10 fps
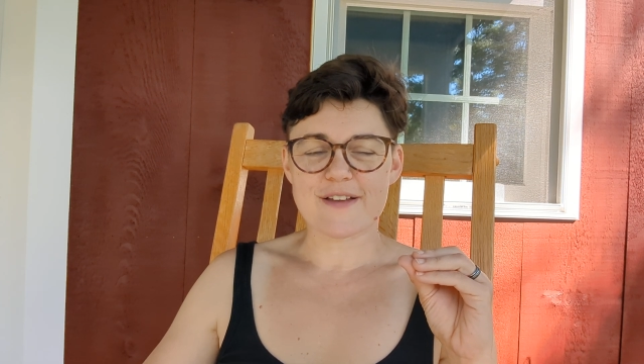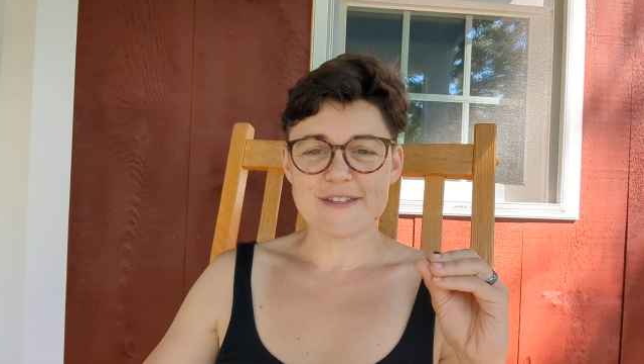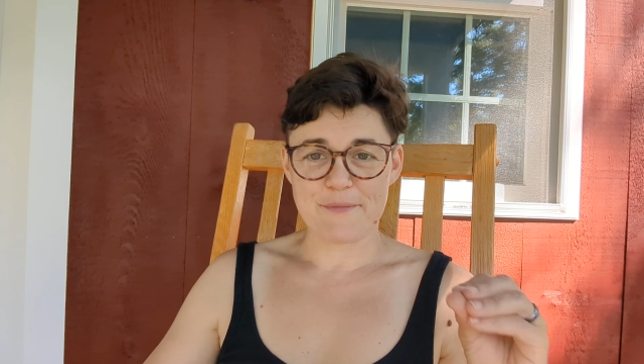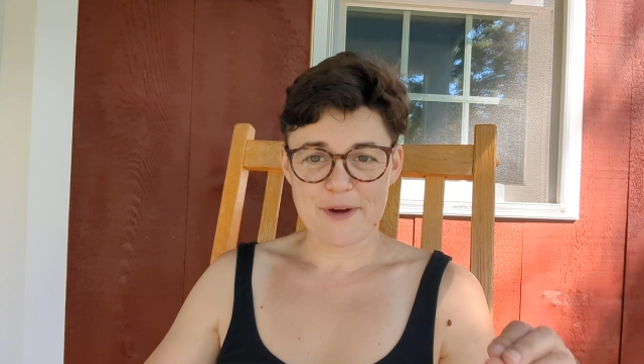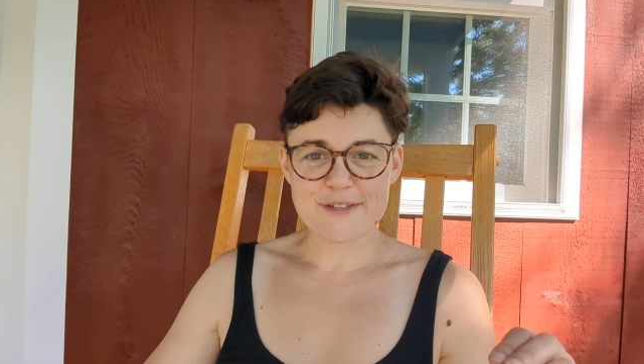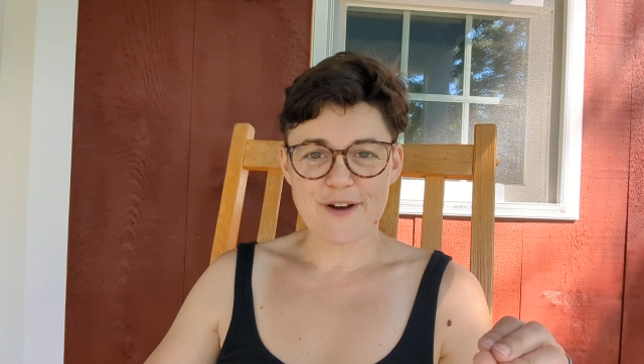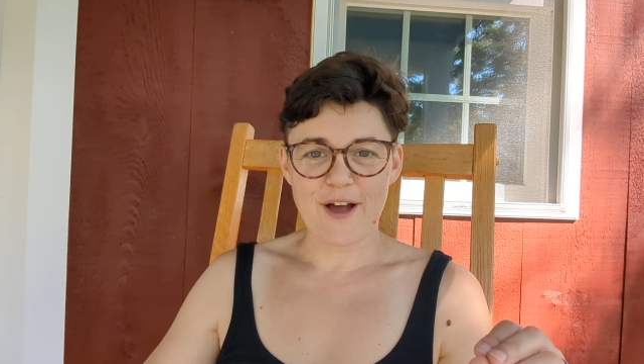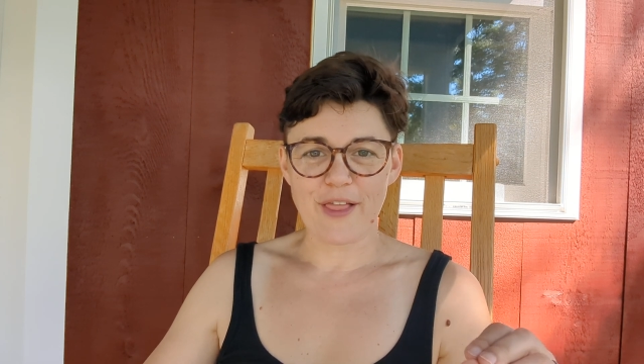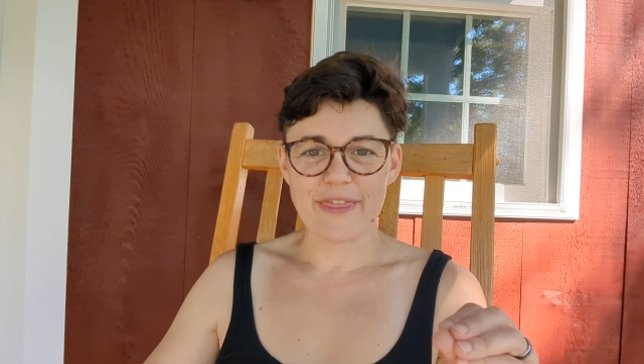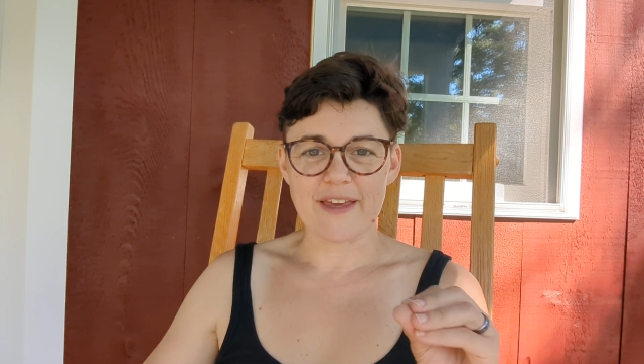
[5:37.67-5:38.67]
some ways are
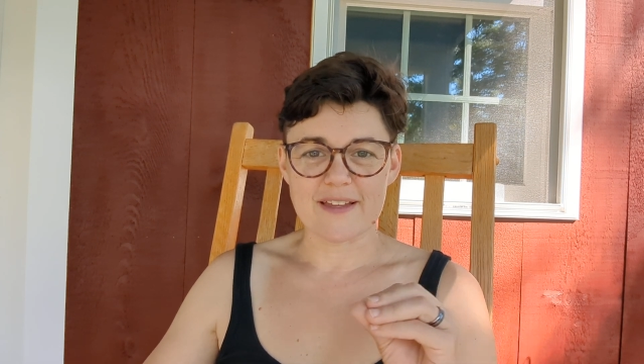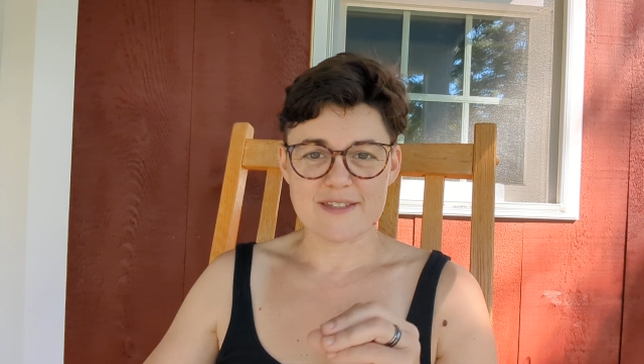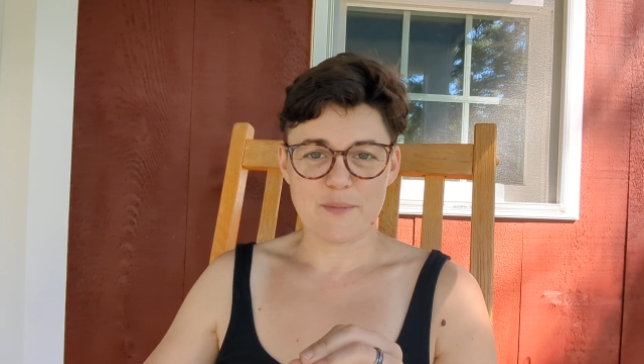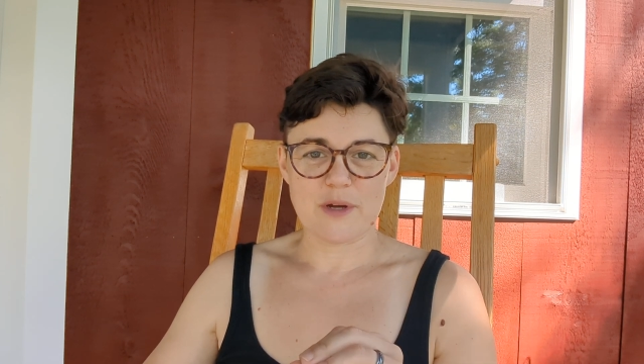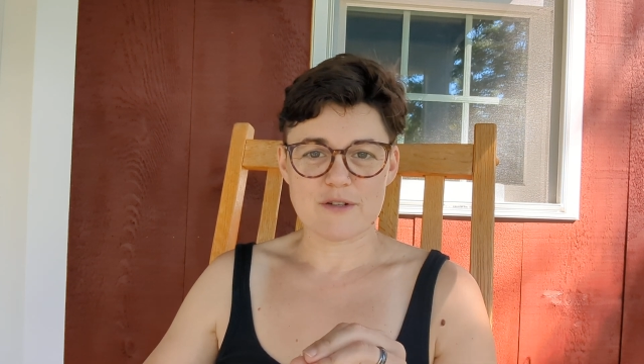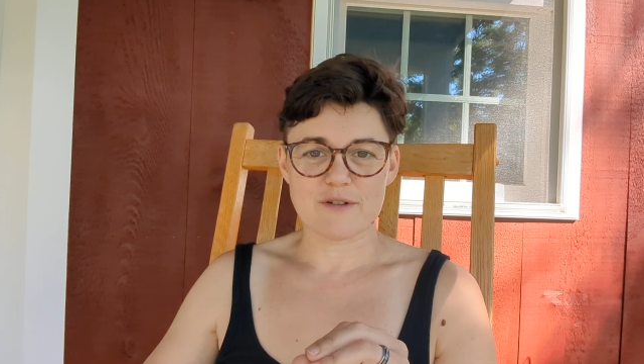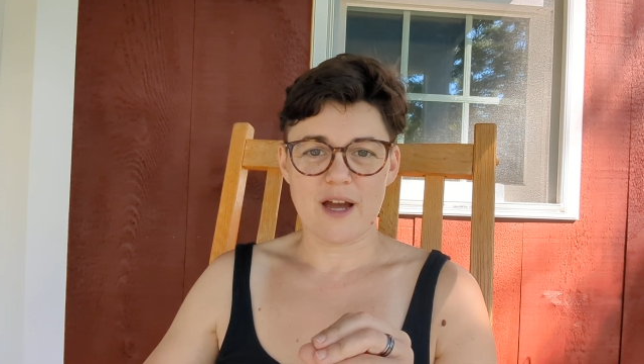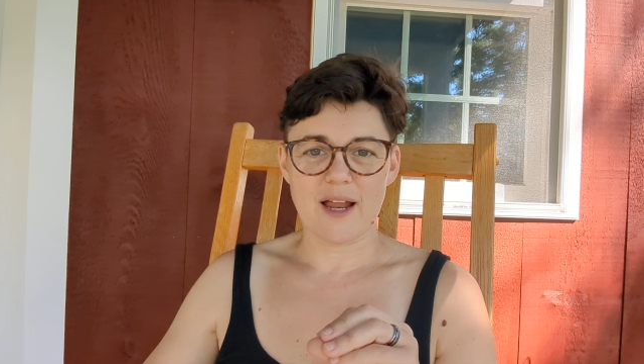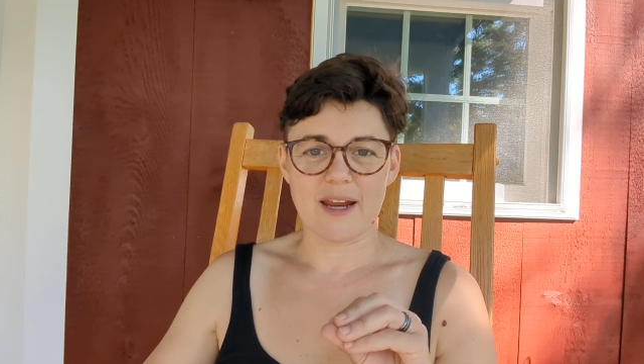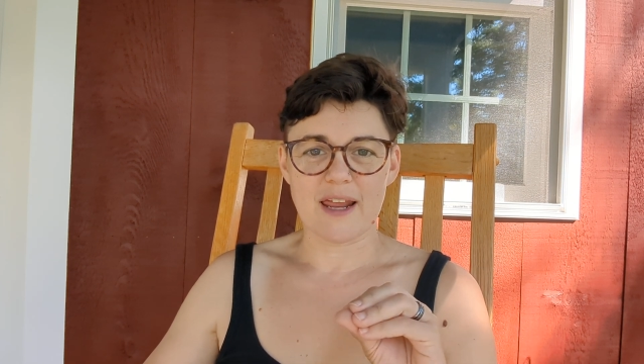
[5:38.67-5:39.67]
healthy and some ways are
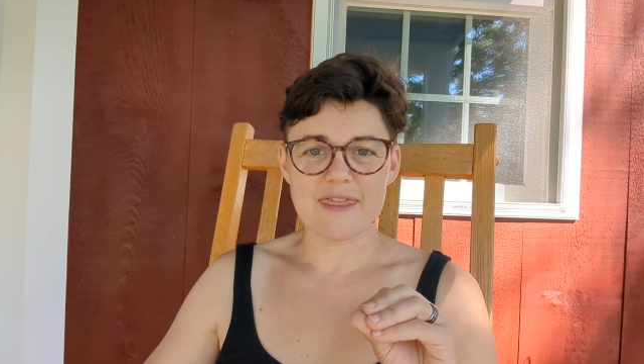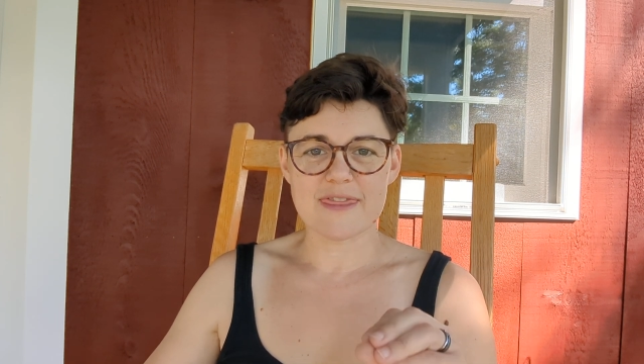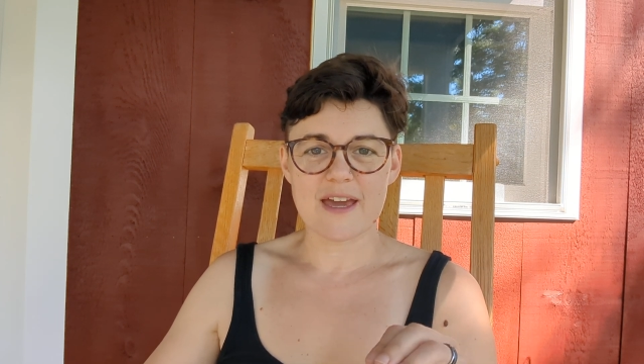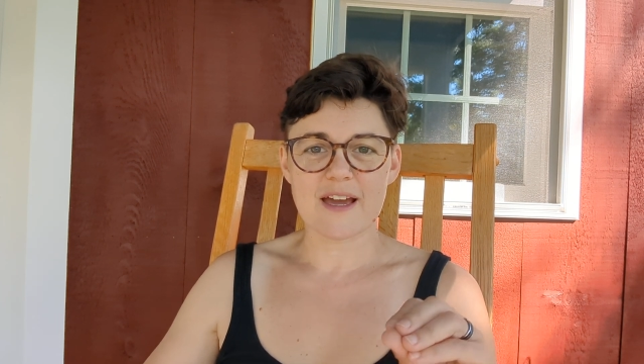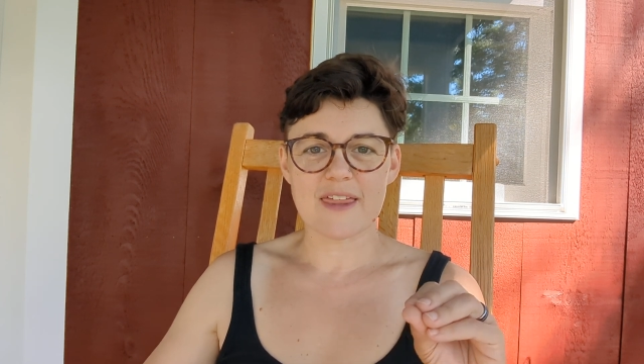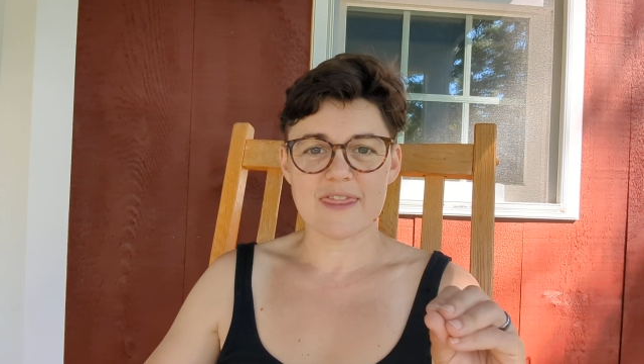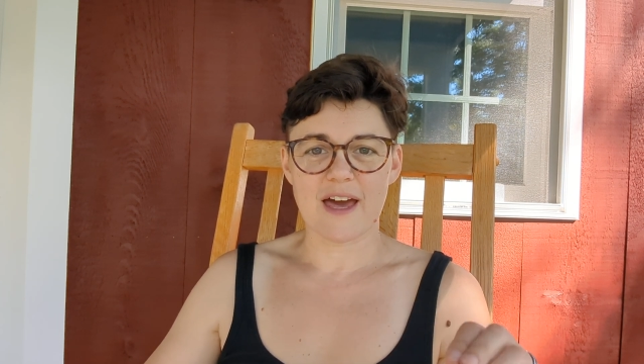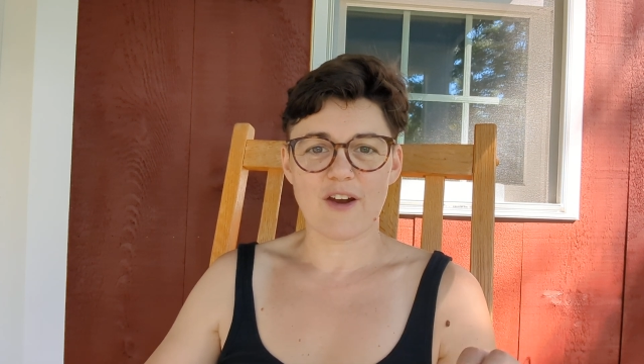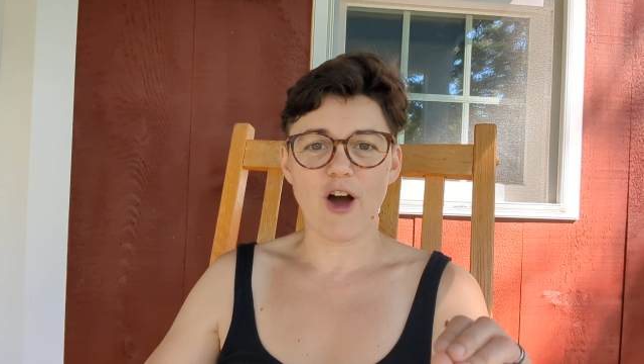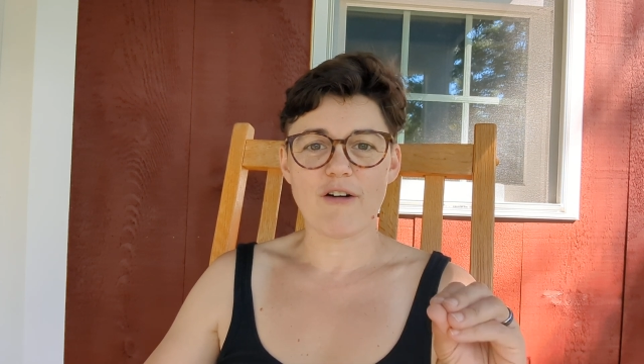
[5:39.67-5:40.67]
not. And I think
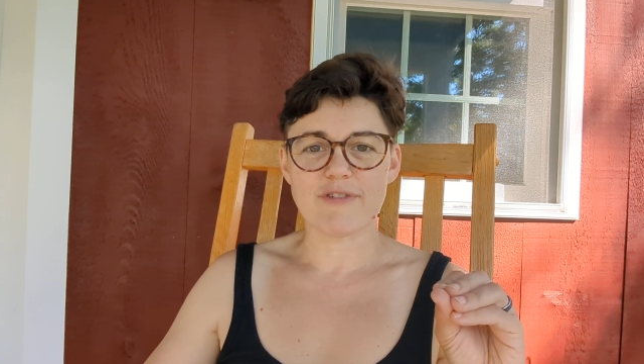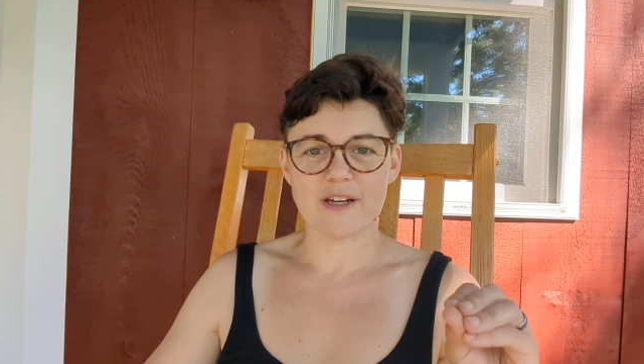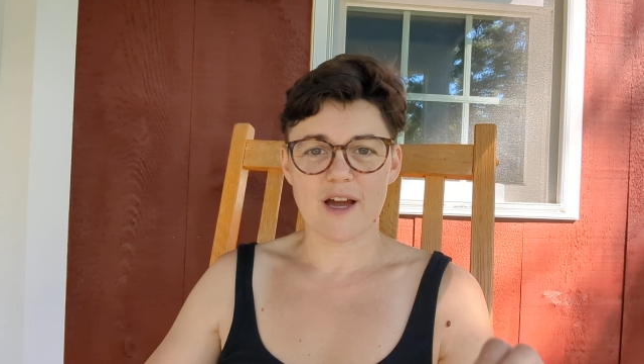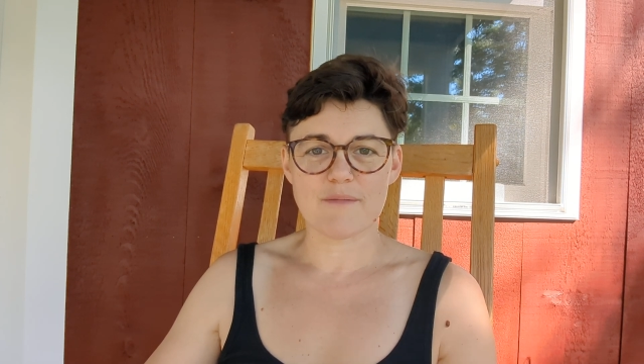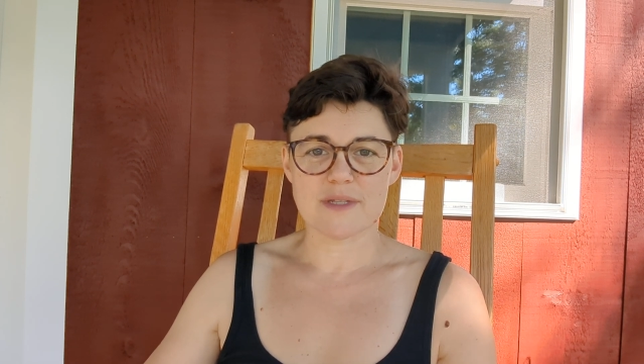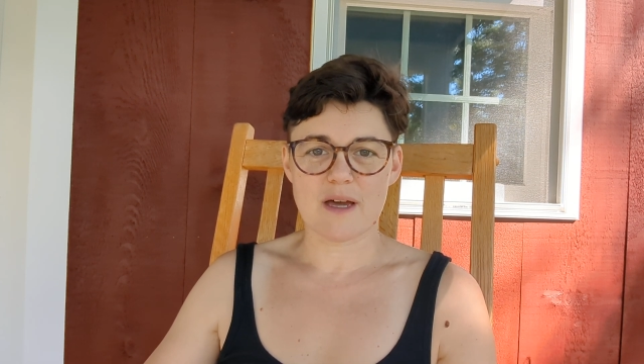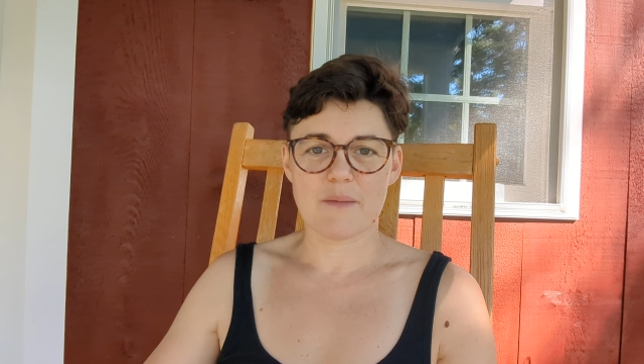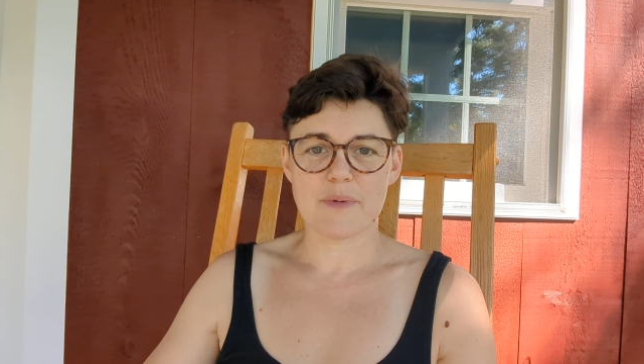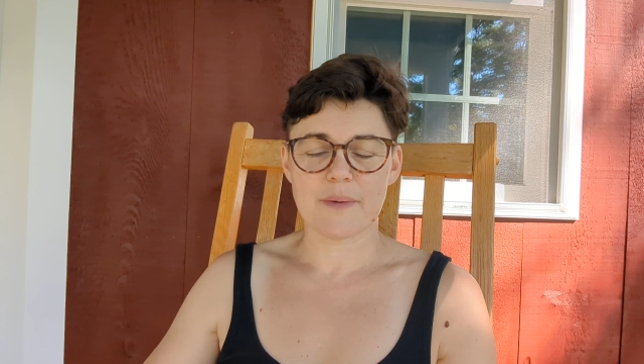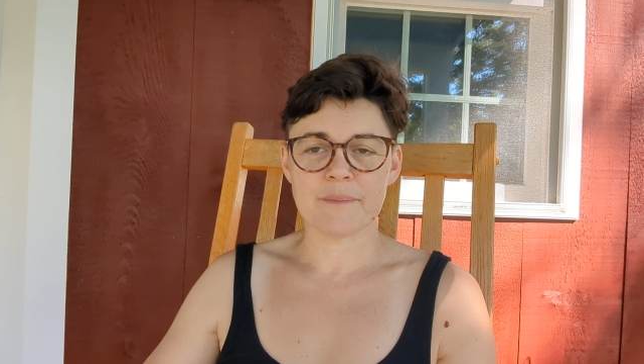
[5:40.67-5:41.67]
that often comes
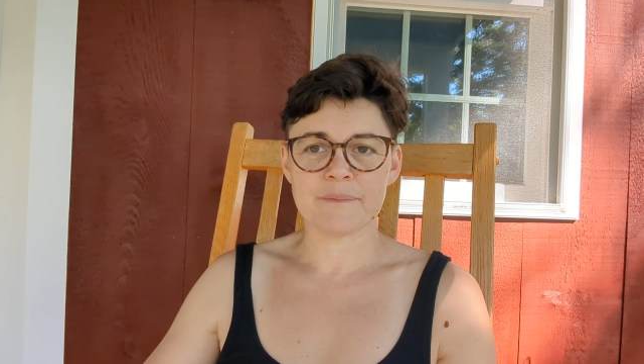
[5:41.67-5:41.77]
up.